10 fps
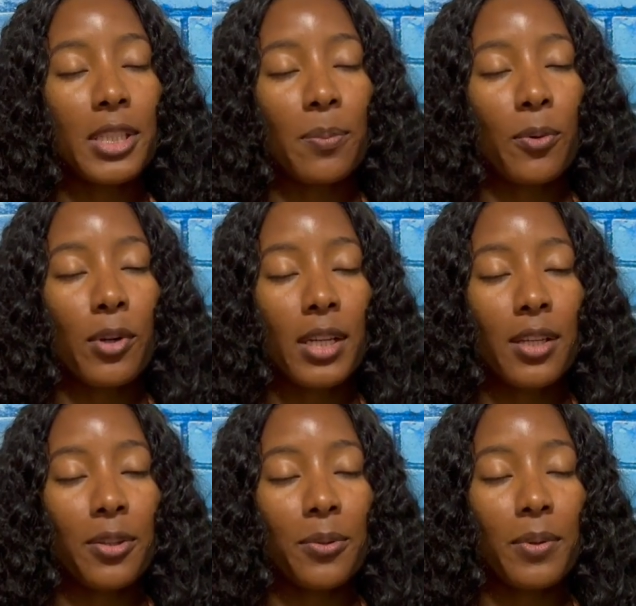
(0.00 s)
supporting
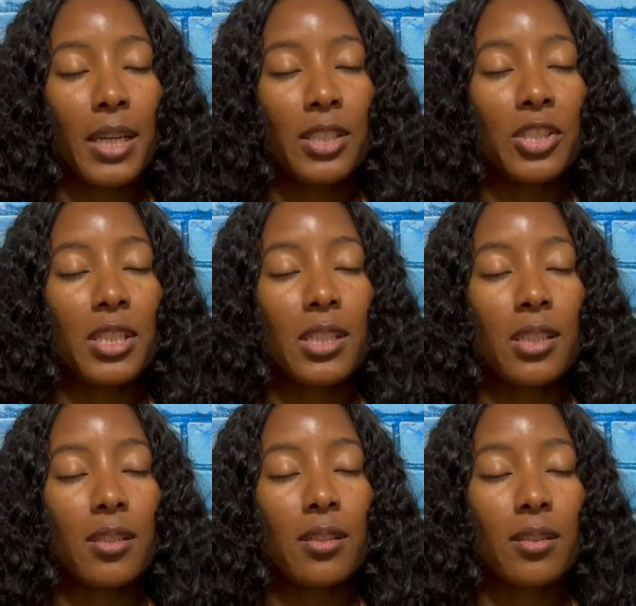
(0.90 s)
you, and just